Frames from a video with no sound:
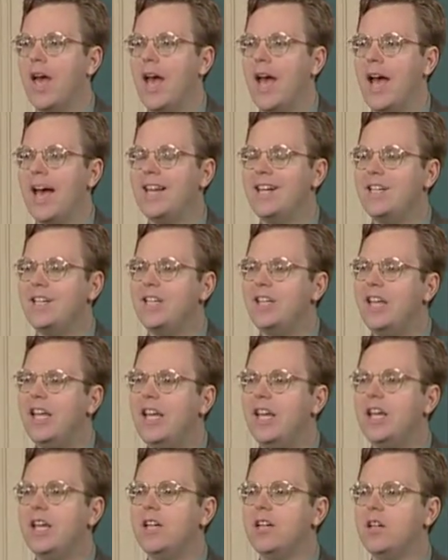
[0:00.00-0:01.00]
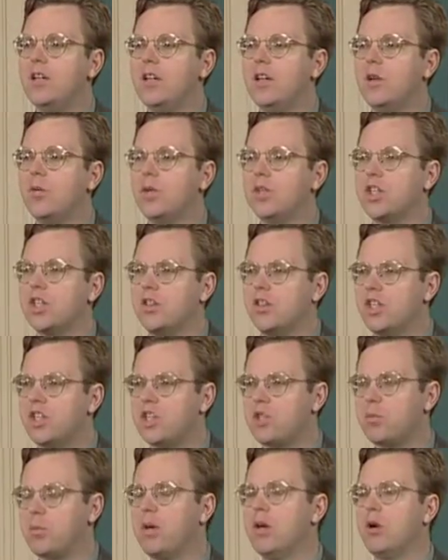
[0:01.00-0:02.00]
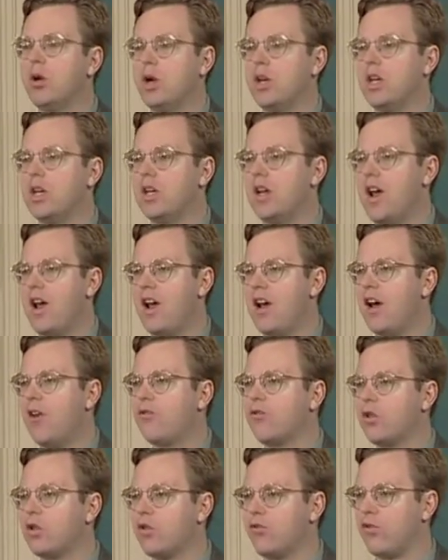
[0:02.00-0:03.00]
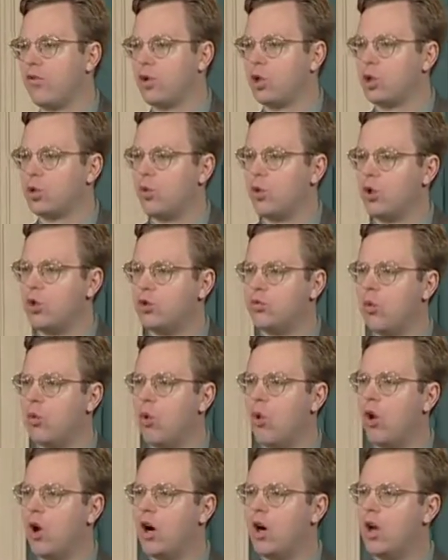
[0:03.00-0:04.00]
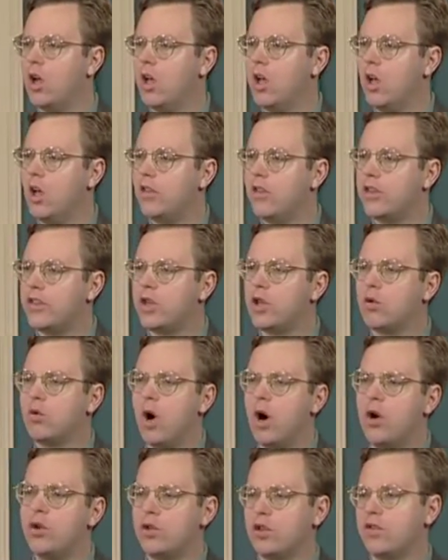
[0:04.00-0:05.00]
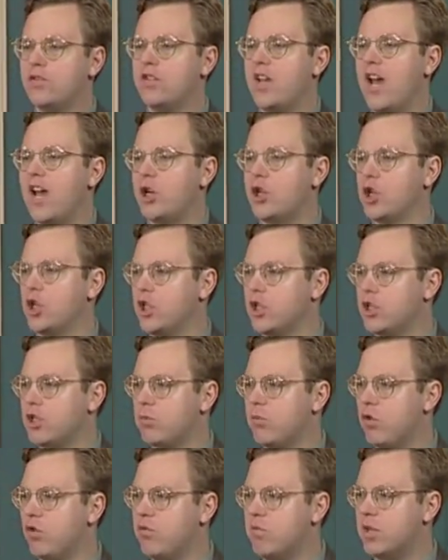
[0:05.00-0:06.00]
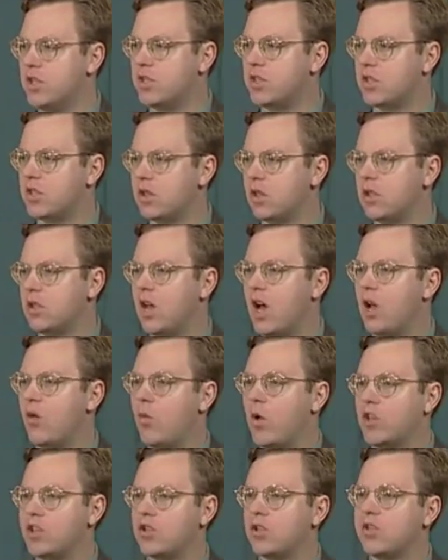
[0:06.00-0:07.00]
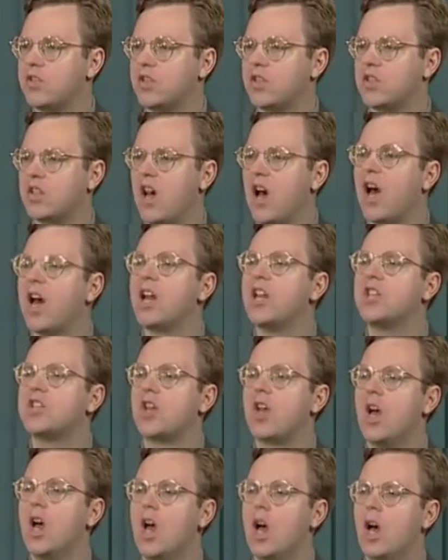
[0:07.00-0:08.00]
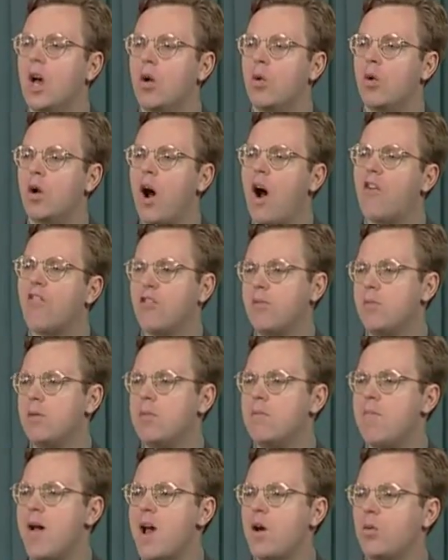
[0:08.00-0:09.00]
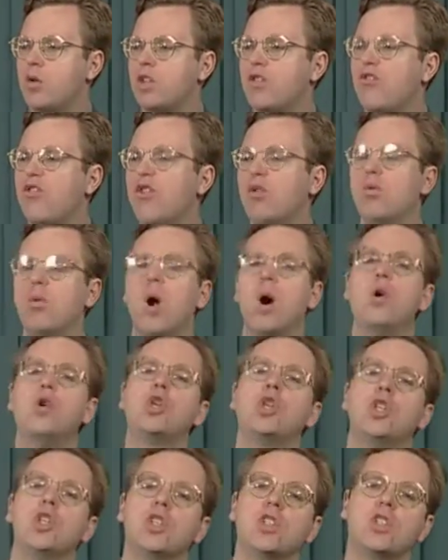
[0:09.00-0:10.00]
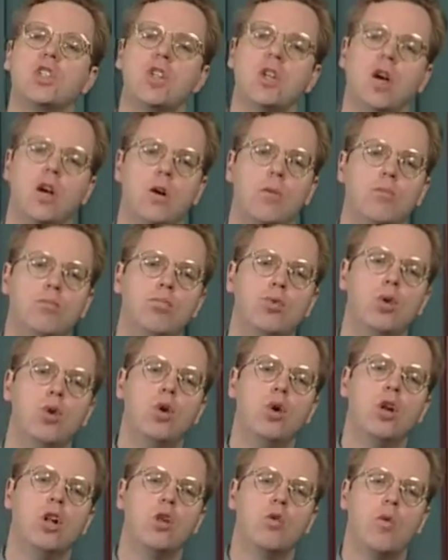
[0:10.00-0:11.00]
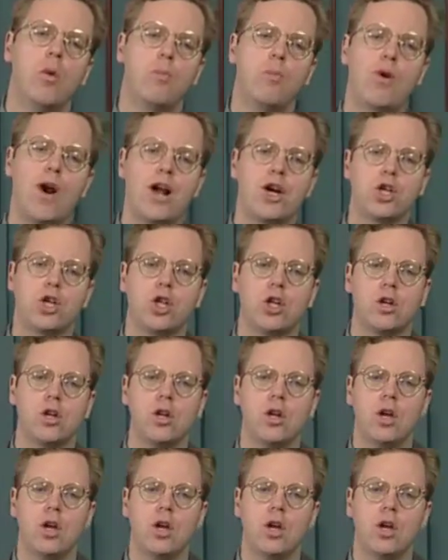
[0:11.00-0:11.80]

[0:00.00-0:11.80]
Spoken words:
And indeed, it was in this period after the First World War that the growth of nationalist movements in non-Western societies would often be met with ferocious, brutal repression